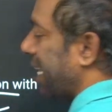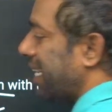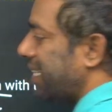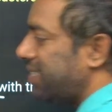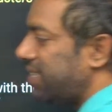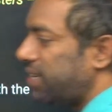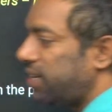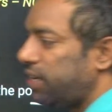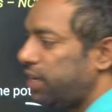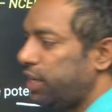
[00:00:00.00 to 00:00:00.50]

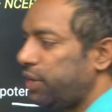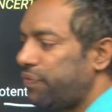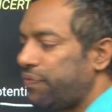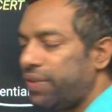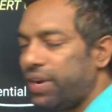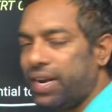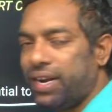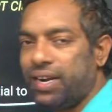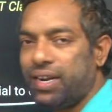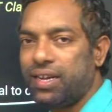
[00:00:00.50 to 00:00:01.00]
the
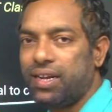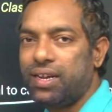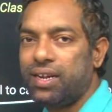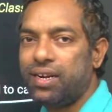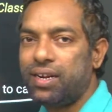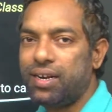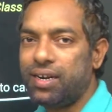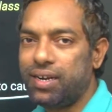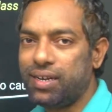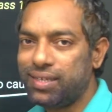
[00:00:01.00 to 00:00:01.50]
different,
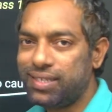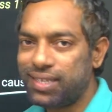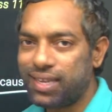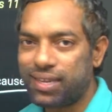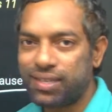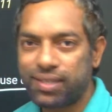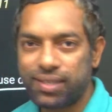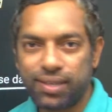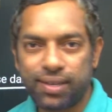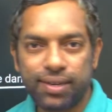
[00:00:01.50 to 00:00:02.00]

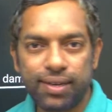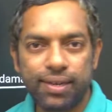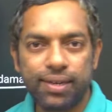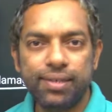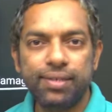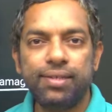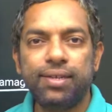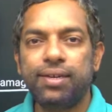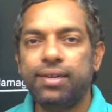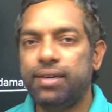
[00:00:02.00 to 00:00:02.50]
disaster is
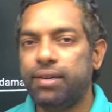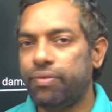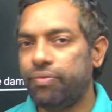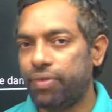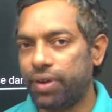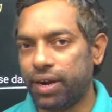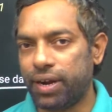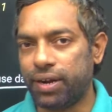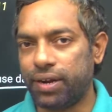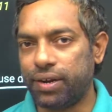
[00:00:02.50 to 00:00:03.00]
the
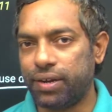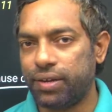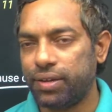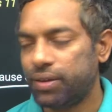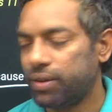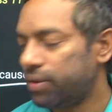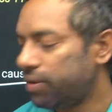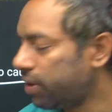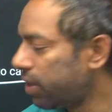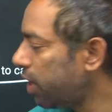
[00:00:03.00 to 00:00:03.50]
different.
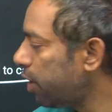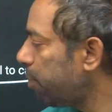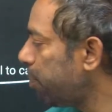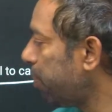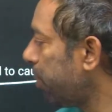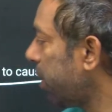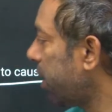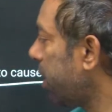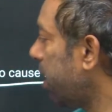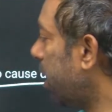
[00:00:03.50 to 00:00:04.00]
Okay,
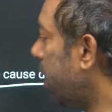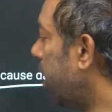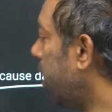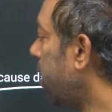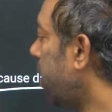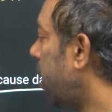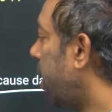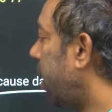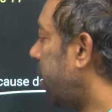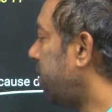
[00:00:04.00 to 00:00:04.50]
yeah,
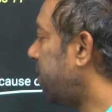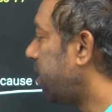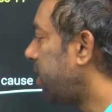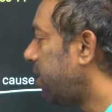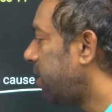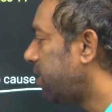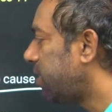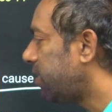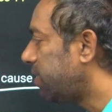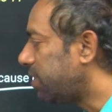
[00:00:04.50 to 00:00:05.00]

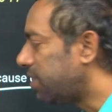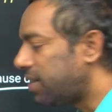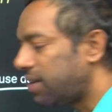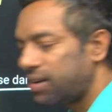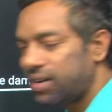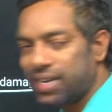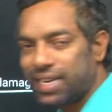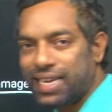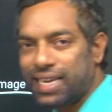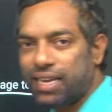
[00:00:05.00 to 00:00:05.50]
hazardous
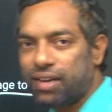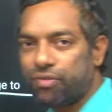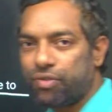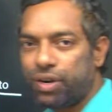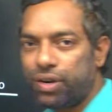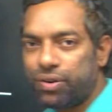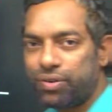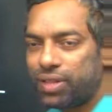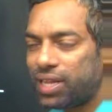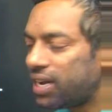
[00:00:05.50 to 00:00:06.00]
not equal
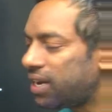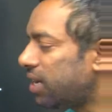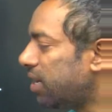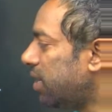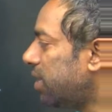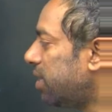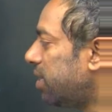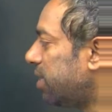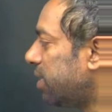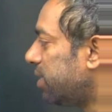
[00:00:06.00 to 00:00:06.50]
to the
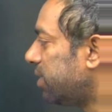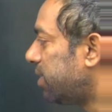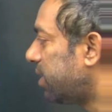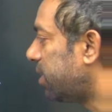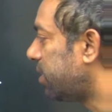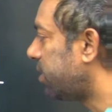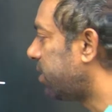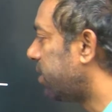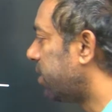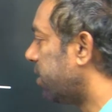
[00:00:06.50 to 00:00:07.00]

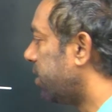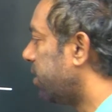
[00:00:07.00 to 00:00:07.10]
disaster.